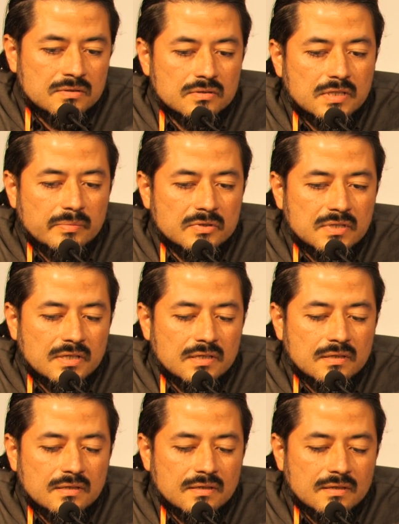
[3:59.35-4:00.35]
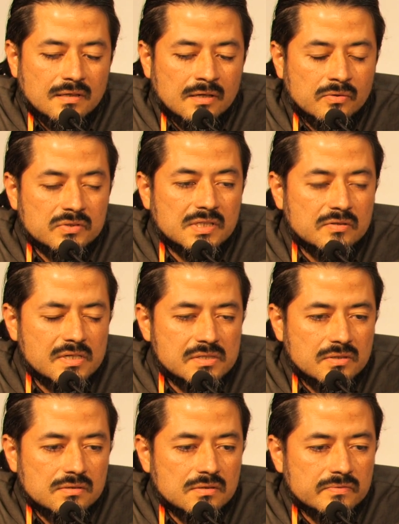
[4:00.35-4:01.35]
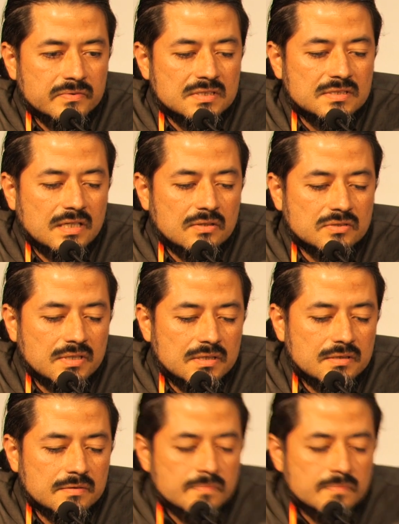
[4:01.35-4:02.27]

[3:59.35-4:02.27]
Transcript: talk about the continuation of this genocide,